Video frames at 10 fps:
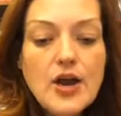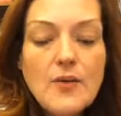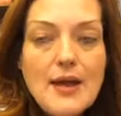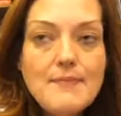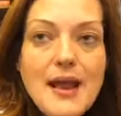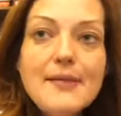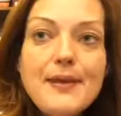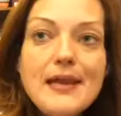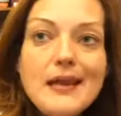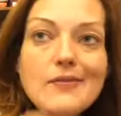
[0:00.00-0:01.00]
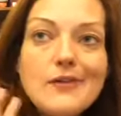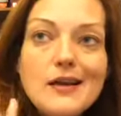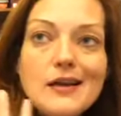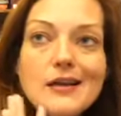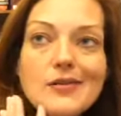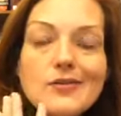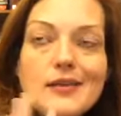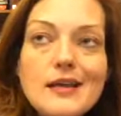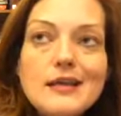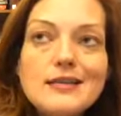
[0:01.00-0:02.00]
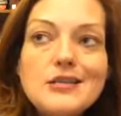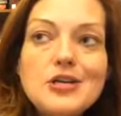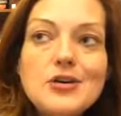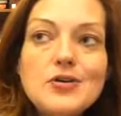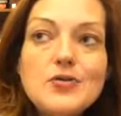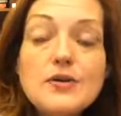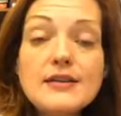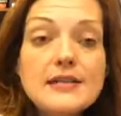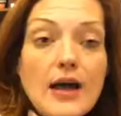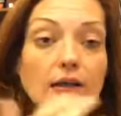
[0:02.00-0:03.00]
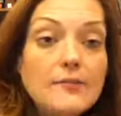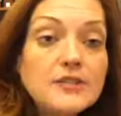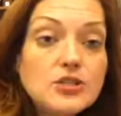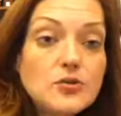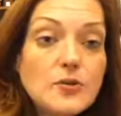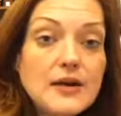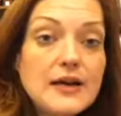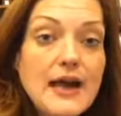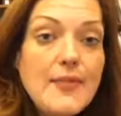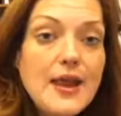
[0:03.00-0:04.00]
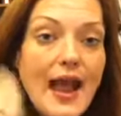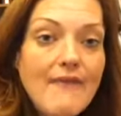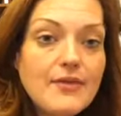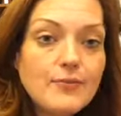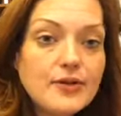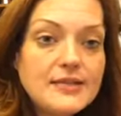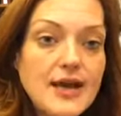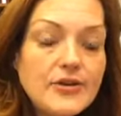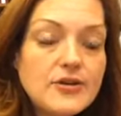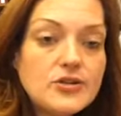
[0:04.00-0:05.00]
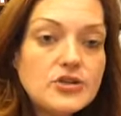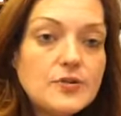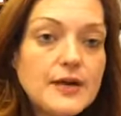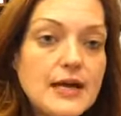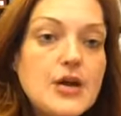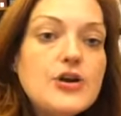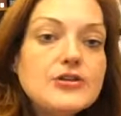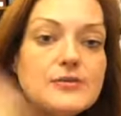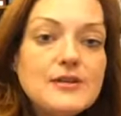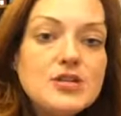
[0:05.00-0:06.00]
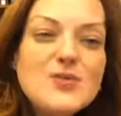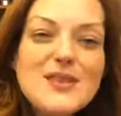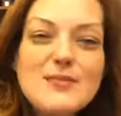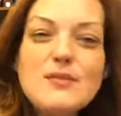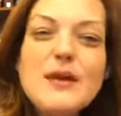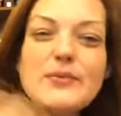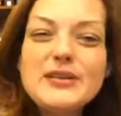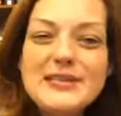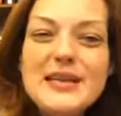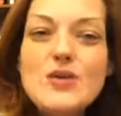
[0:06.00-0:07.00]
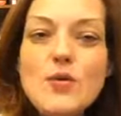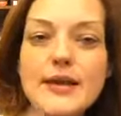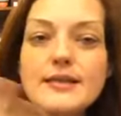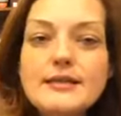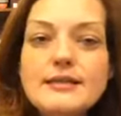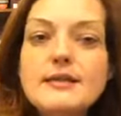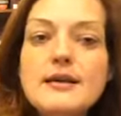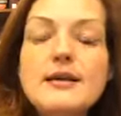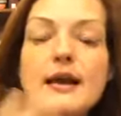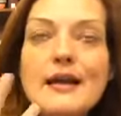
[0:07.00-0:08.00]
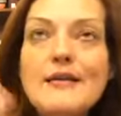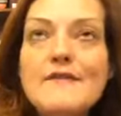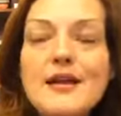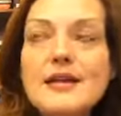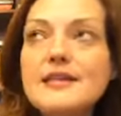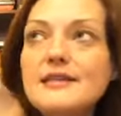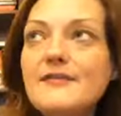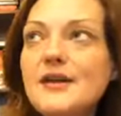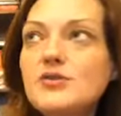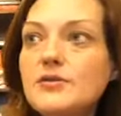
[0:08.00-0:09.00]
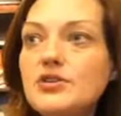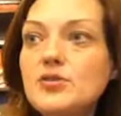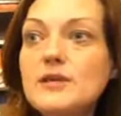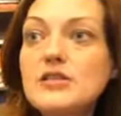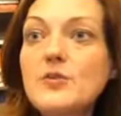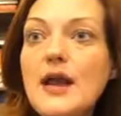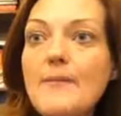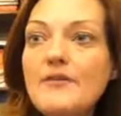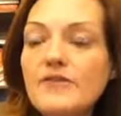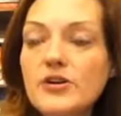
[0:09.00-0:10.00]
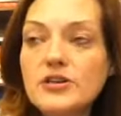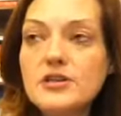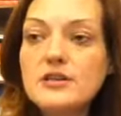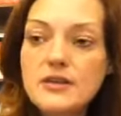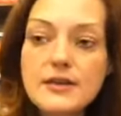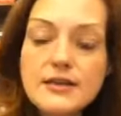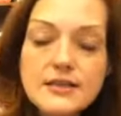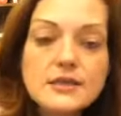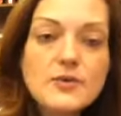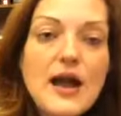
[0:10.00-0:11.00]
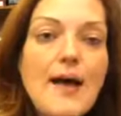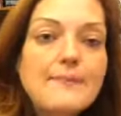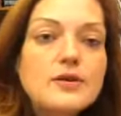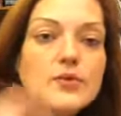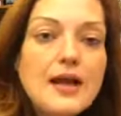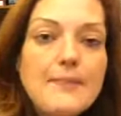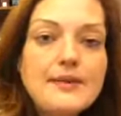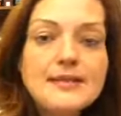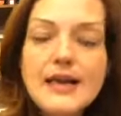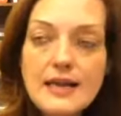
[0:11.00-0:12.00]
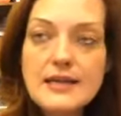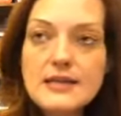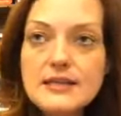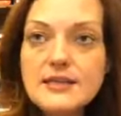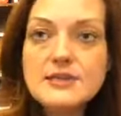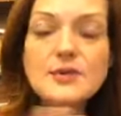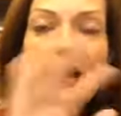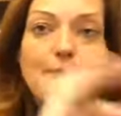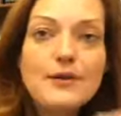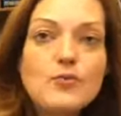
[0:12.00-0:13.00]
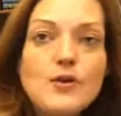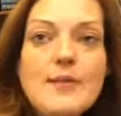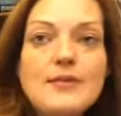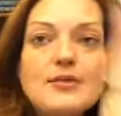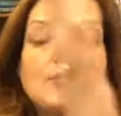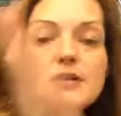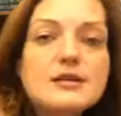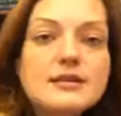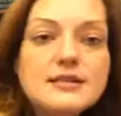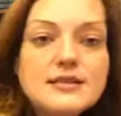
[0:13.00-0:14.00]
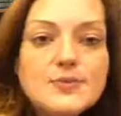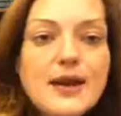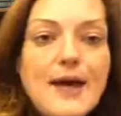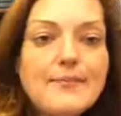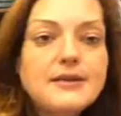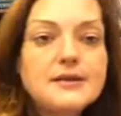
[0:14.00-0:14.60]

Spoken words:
maybe even another thing is to tell them a story and then have them retell you the story. So we do want them to be able to sequence events. If I told a story, so what happened first? This is what happened. What happened second? This is what happened. What happened third? This is what happened